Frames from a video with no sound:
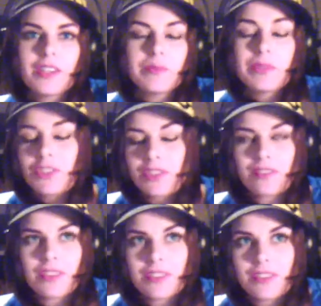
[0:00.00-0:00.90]
commission
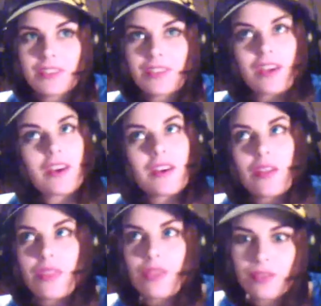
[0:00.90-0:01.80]
this
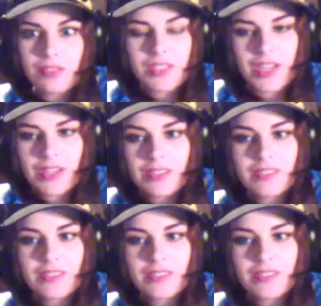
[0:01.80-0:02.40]
Thursday.